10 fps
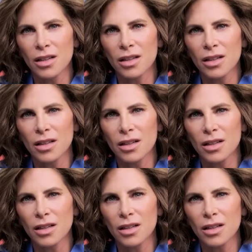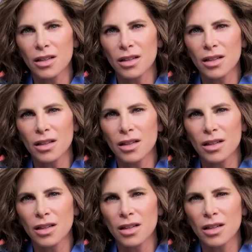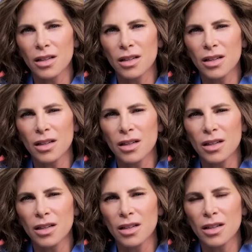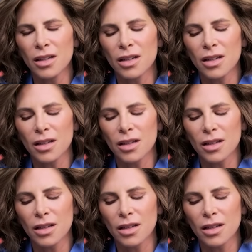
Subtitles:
(not speaking)